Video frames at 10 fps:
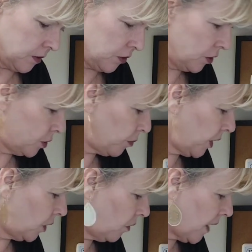I'll just
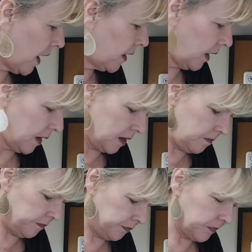sprinkle that
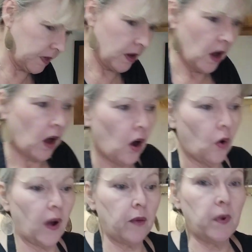in.
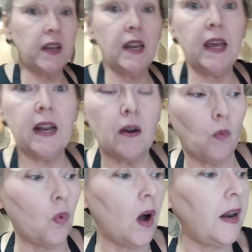Oh, and we need
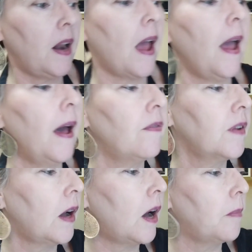
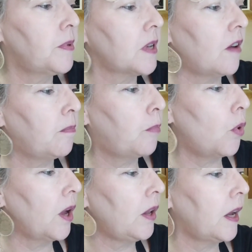1.5 cups of
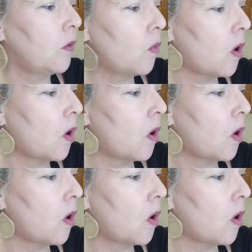boiling